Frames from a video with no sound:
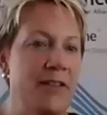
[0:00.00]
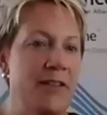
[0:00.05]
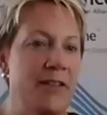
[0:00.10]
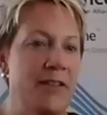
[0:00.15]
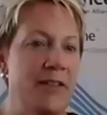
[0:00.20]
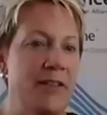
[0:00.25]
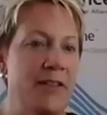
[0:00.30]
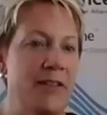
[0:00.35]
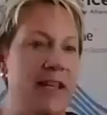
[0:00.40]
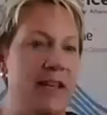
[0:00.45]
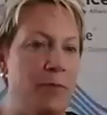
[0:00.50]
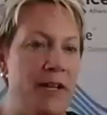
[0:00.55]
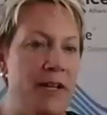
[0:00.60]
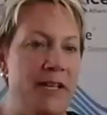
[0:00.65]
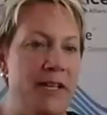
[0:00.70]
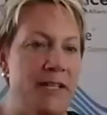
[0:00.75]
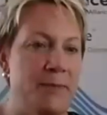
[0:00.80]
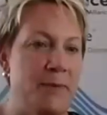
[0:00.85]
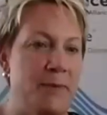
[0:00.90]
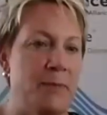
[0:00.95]
thank you.
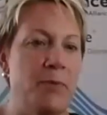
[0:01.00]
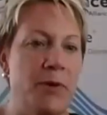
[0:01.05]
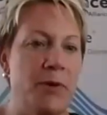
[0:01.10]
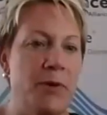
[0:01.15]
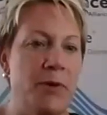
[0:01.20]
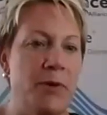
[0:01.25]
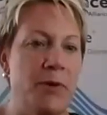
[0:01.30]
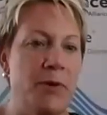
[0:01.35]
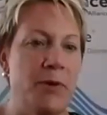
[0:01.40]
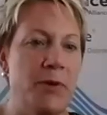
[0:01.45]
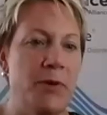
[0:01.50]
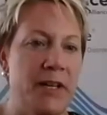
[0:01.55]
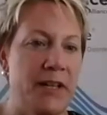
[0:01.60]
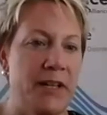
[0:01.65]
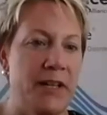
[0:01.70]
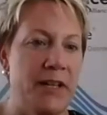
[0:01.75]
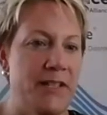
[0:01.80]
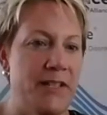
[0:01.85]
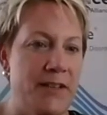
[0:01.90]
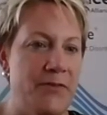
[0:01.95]
Monica's been putting
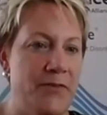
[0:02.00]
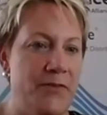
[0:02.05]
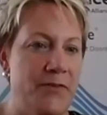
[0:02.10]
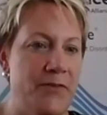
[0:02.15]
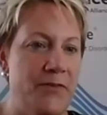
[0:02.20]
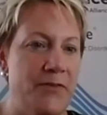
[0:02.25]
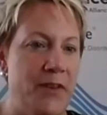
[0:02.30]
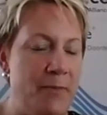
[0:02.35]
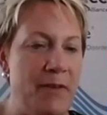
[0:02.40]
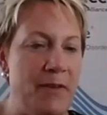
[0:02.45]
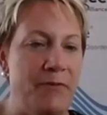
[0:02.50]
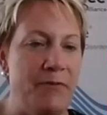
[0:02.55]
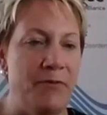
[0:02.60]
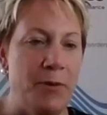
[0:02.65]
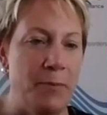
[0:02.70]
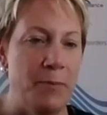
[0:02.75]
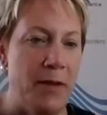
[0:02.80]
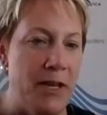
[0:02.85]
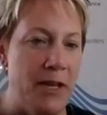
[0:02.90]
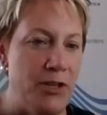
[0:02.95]
lots of
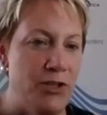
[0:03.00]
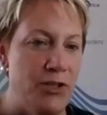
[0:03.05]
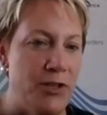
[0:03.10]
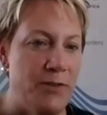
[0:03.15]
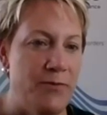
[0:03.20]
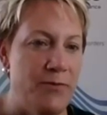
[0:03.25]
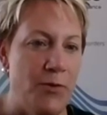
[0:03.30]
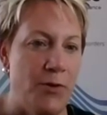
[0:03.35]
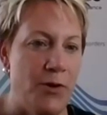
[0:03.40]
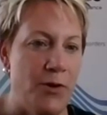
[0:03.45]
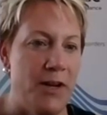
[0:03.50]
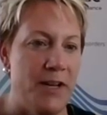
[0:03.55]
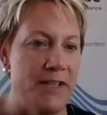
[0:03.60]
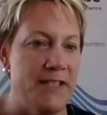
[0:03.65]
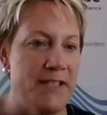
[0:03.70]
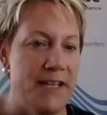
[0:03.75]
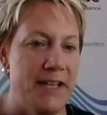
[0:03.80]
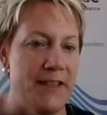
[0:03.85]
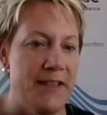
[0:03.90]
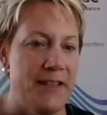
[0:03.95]
information for
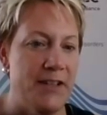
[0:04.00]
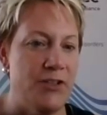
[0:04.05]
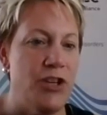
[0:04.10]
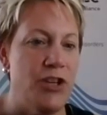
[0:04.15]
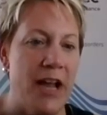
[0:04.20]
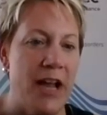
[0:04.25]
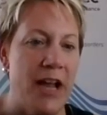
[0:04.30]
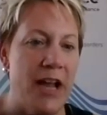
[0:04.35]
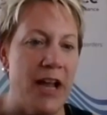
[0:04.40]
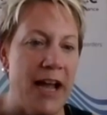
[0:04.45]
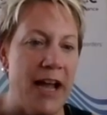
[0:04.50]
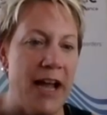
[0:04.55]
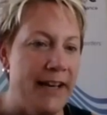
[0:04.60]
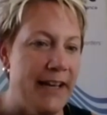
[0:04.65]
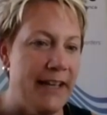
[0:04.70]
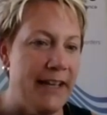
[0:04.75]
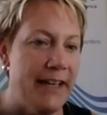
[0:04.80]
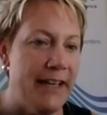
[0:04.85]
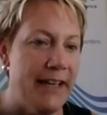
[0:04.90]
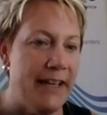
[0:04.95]
us in the chat
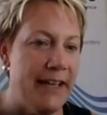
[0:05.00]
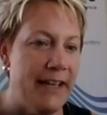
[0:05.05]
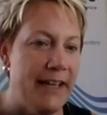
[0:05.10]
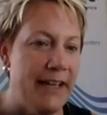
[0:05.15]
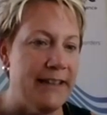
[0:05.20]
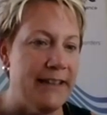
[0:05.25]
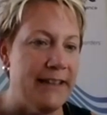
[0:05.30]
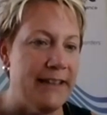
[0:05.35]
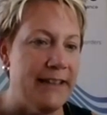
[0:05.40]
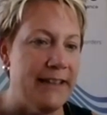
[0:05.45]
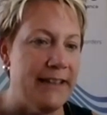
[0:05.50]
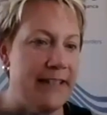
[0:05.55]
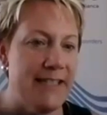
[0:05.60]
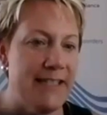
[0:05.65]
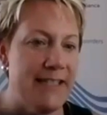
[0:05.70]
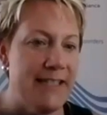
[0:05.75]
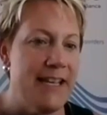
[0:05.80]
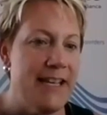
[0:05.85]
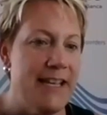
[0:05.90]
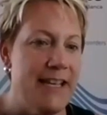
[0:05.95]
and links.
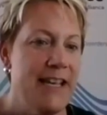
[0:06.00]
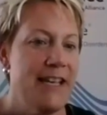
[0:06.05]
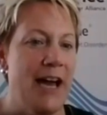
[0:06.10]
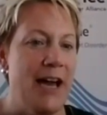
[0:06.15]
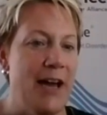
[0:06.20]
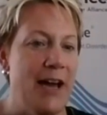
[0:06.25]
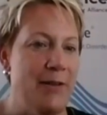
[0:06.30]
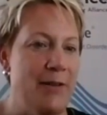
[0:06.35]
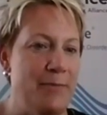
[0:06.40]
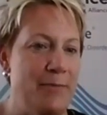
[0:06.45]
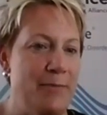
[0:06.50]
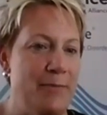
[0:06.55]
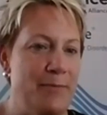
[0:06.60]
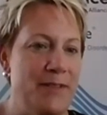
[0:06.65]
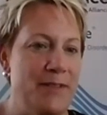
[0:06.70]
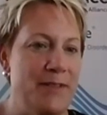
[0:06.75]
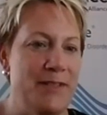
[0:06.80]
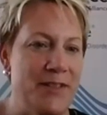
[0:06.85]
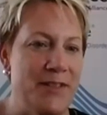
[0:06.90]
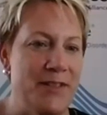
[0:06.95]

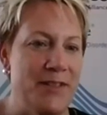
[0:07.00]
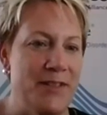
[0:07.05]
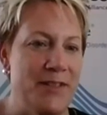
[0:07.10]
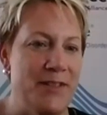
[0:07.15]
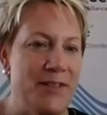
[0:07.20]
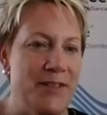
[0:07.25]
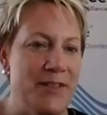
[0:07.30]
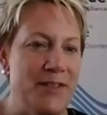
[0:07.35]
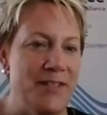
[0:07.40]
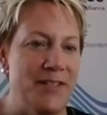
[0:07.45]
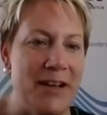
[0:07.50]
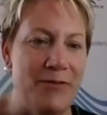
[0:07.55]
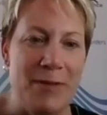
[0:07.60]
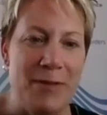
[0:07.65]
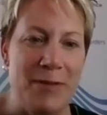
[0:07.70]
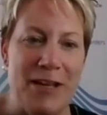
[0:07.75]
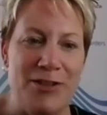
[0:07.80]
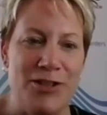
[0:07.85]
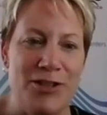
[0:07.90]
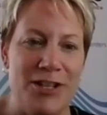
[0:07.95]
So this is great
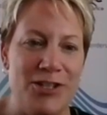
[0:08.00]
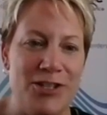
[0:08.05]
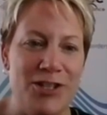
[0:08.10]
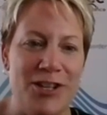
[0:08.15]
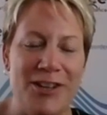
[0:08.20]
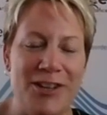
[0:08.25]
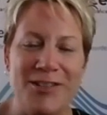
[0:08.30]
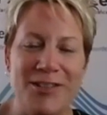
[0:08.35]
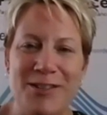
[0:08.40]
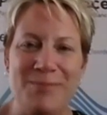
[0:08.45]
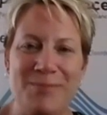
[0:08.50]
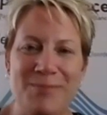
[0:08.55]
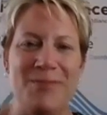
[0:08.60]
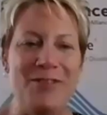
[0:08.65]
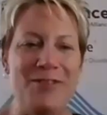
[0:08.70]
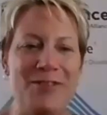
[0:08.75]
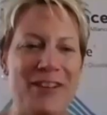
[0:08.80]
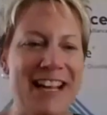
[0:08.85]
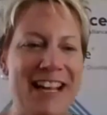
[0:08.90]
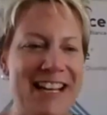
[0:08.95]
information. And she also
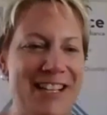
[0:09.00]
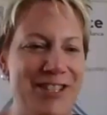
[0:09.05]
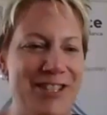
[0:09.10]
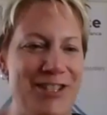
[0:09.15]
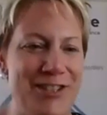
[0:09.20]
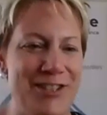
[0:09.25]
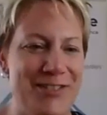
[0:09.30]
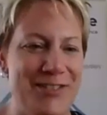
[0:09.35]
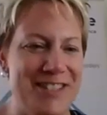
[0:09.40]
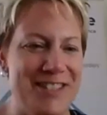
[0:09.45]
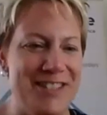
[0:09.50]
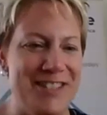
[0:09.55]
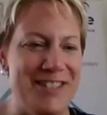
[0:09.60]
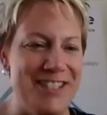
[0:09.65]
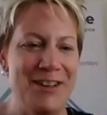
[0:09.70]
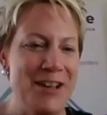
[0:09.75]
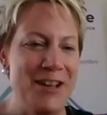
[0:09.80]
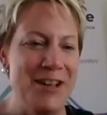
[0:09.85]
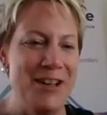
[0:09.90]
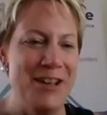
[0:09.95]
provided, she was just
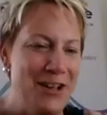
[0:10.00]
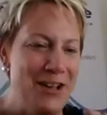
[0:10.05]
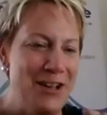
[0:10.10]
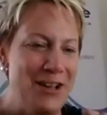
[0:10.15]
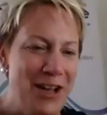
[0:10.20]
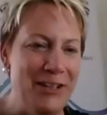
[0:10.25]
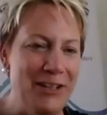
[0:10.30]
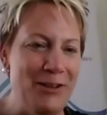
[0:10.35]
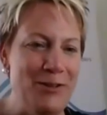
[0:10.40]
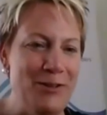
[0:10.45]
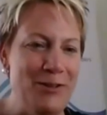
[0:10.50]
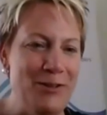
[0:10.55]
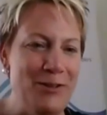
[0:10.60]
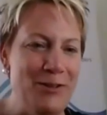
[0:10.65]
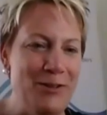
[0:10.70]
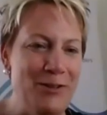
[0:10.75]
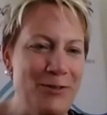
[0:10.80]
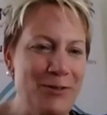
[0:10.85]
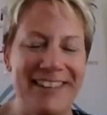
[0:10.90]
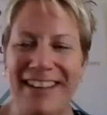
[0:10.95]
a little
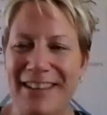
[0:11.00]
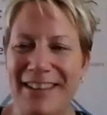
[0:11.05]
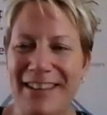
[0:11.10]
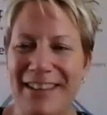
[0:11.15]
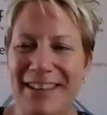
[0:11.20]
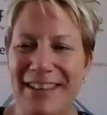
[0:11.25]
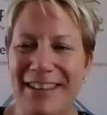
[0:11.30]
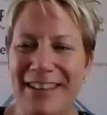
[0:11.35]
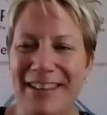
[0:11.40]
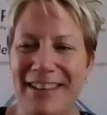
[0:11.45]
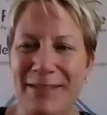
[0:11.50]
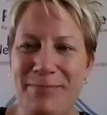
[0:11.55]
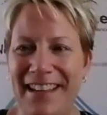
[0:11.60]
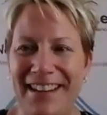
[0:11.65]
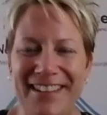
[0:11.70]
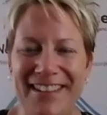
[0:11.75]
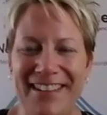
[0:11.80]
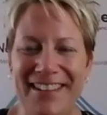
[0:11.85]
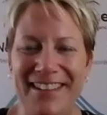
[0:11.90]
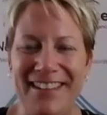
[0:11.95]
quicker on the button
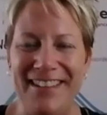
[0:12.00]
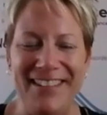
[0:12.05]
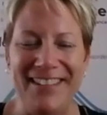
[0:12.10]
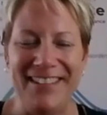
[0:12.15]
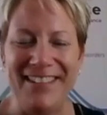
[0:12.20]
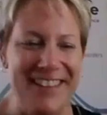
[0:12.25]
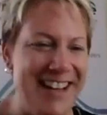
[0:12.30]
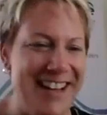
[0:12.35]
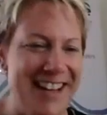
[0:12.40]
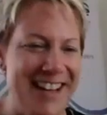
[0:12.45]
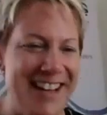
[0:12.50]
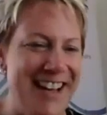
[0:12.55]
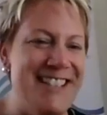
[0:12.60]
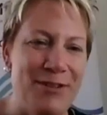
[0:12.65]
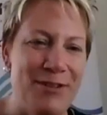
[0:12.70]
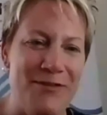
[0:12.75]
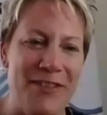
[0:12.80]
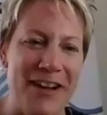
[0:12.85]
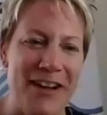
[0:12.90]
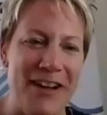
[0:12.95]
there than us,
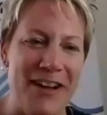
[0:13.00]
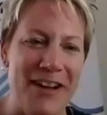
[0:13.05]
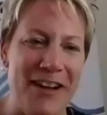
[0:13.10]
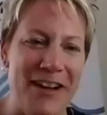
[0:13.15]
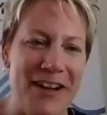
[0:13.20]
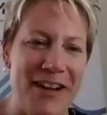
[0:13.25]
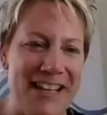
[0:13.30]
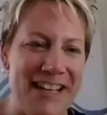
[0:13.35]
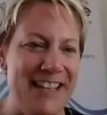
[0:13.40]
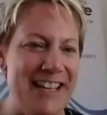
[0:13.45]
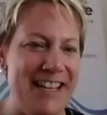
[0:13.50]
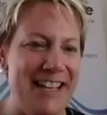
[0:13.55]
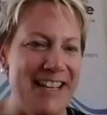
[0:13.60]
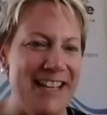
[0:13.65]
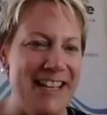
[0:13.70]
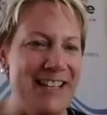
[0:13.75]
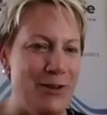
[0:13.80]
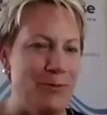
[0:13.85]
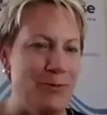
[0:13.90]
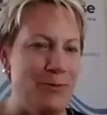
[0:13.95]
provided the link
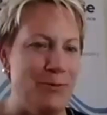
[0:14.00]
to your